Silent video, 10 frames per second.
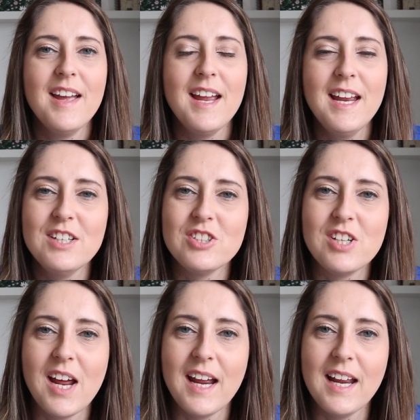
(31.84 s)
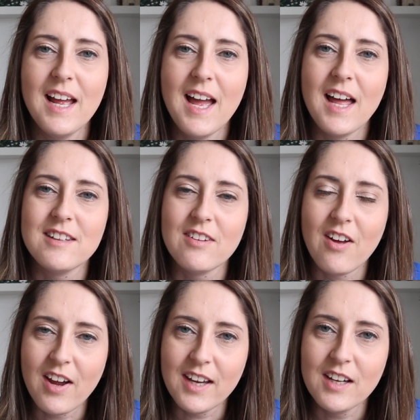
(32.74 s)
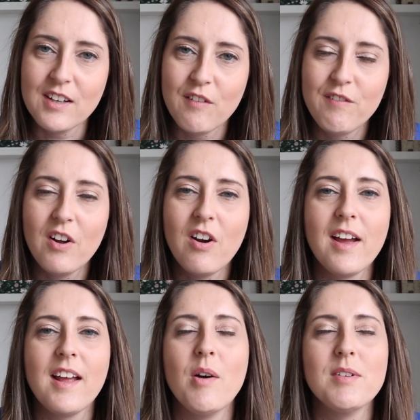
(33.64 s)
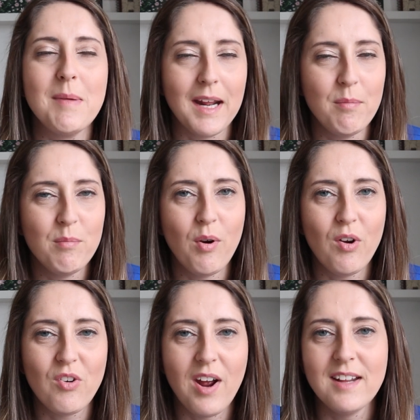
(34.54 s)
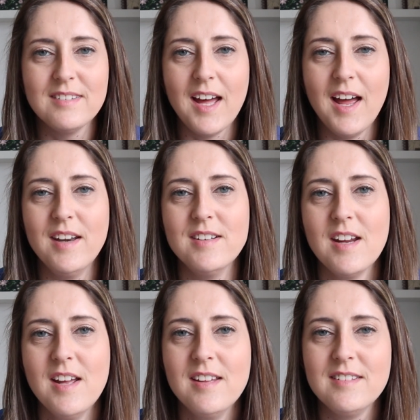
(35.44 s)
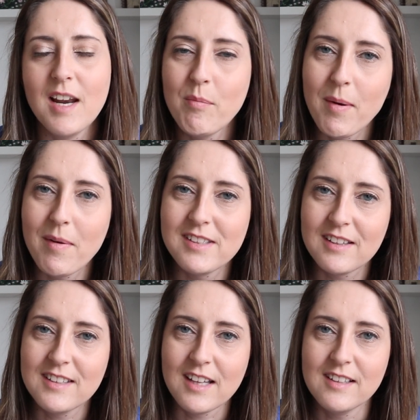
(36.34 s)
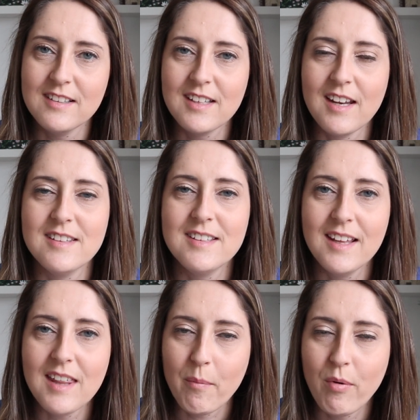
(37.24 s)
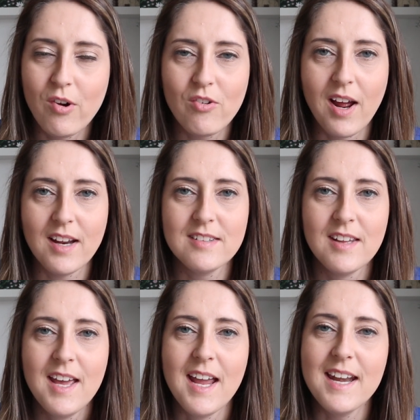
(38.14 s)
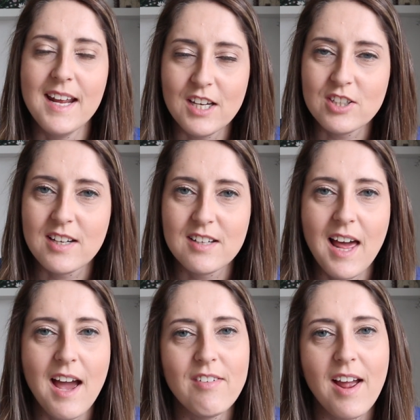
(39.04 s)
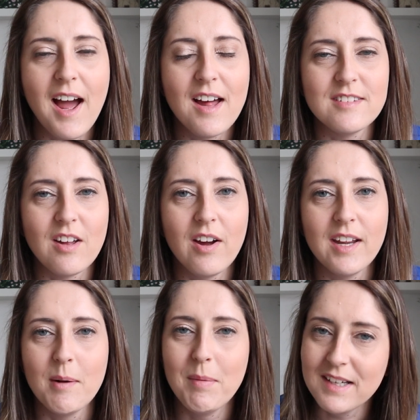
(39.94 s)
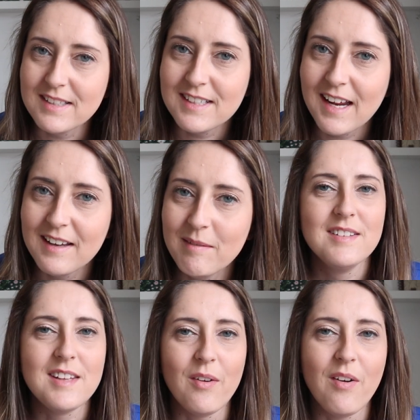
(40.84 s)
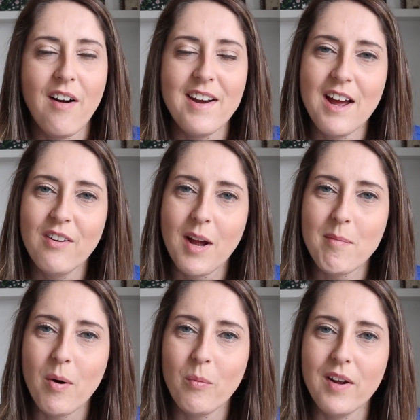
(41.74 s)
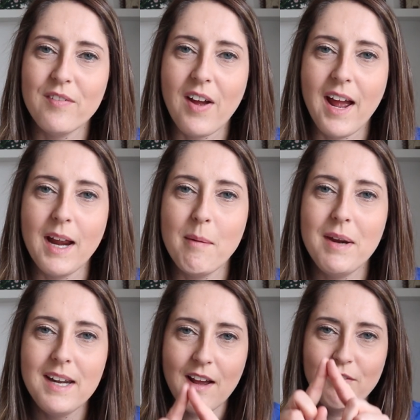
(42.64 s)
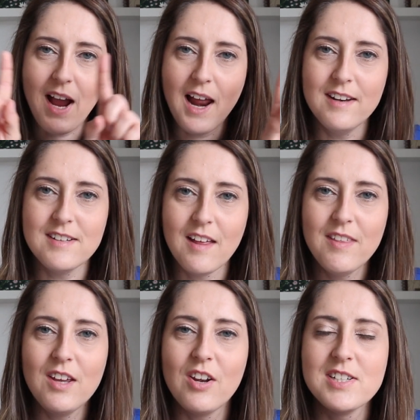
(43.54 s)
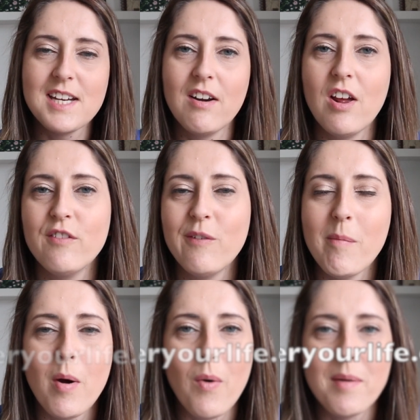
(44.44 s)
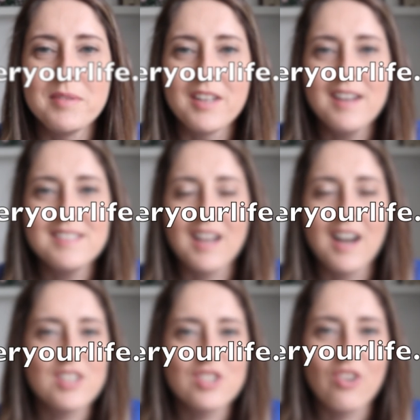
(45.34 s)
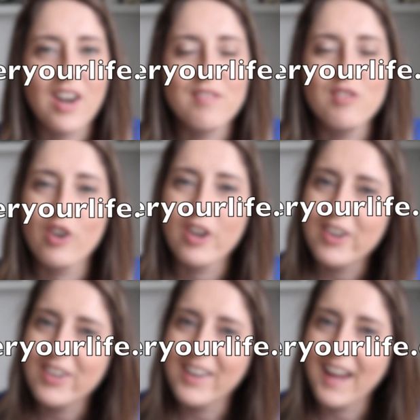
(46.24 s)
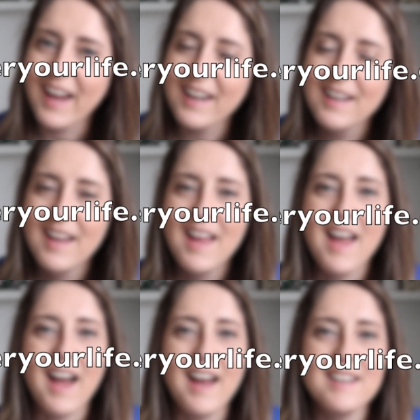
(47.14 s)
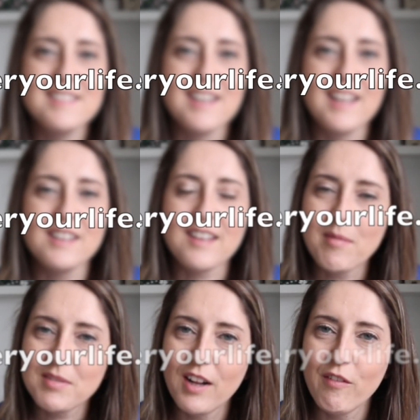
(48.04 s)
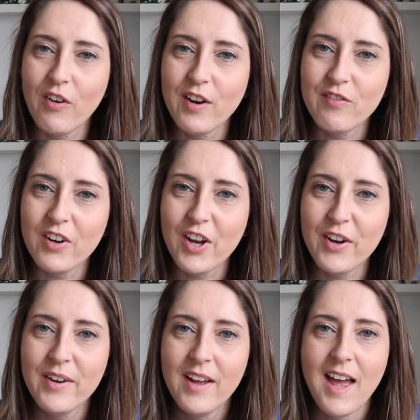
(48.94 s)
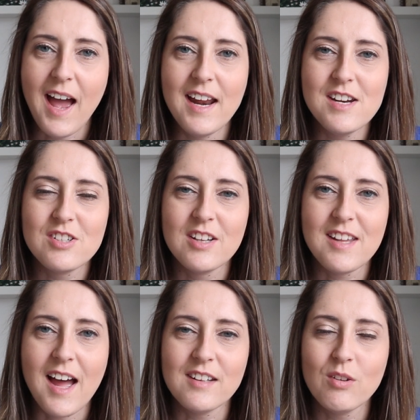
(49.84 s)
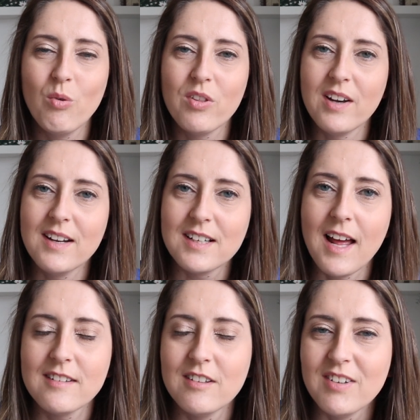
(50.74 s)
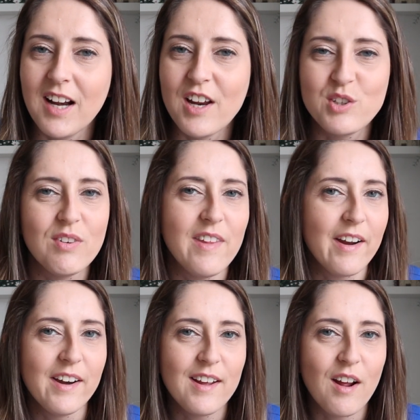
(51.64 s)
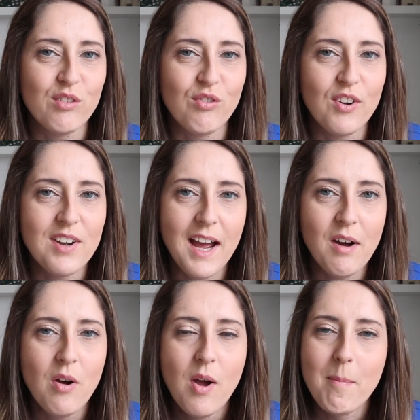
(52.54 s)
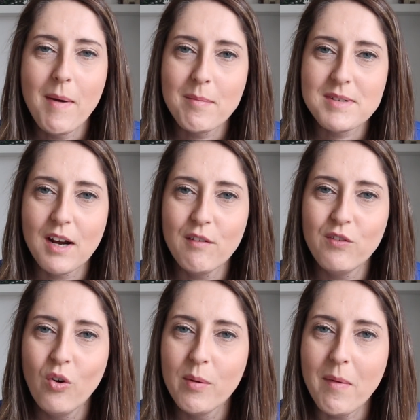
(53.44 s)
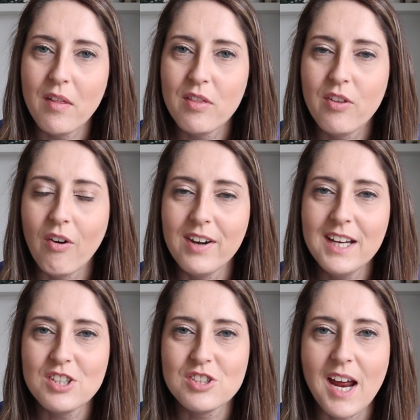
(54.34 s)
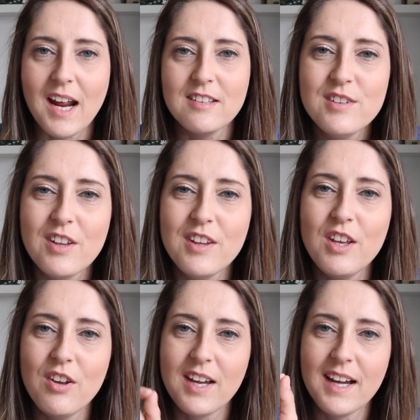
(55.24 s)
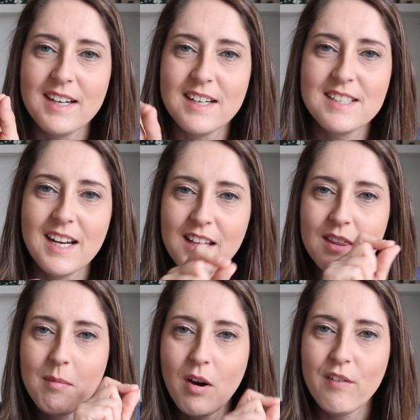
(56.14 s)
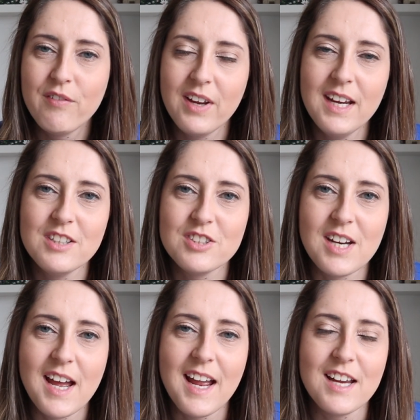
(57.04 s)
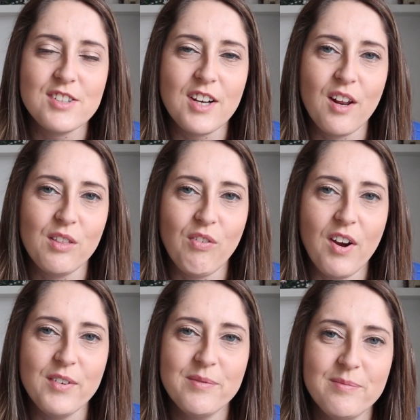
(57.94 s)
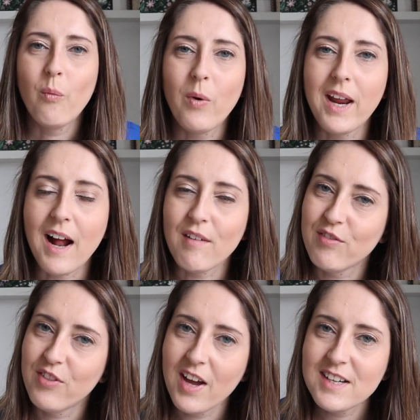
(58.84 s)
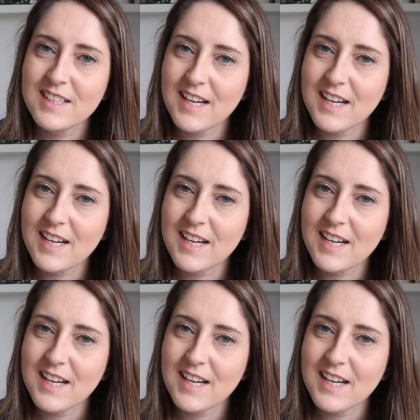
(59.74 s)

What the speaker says: each day so that I could feel like I was making progress and celebrate my successes and see that progress in each little area as I completed it. So I now come up with a PDF calendar that you can download from my website, declutteryourlife.co.uk, and it's absolutely free for you, and it just has all of the little acts of decluttering that I'm going to go through now, mapped out for the month on each day so that you can tick them off each day as you go through. We have 30